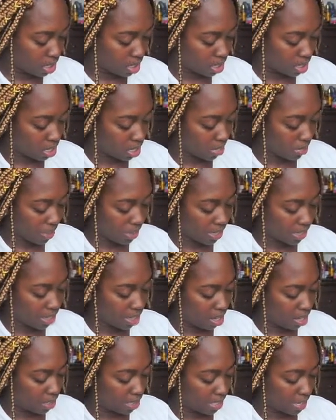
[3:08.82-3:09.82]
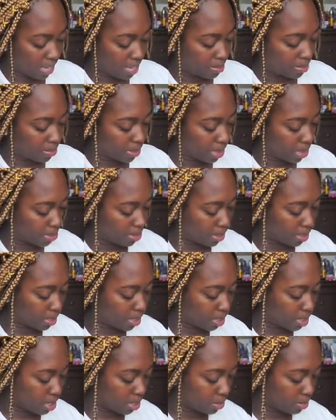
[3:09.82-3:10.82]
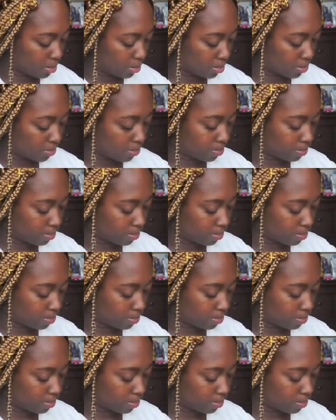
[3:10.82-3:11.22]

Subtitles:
Oh man, it's all taped up and stuff.